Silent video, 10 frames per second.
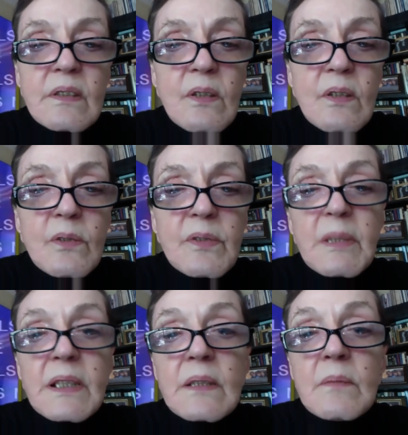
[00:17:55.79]
so they
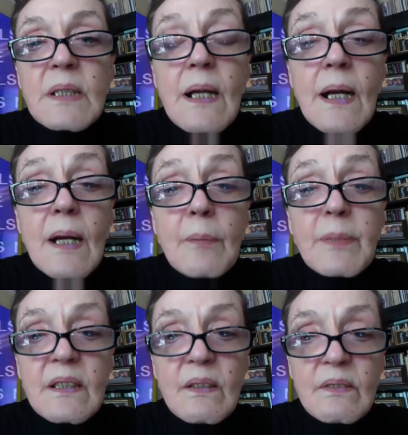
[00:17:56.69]
become
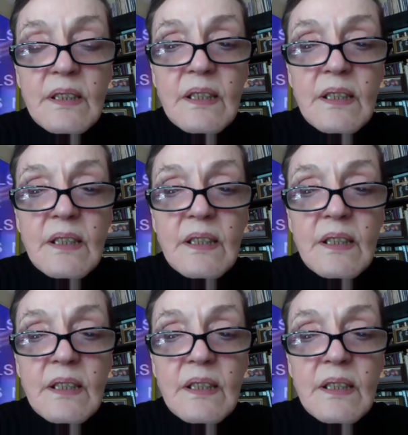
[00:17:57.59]
copies of it.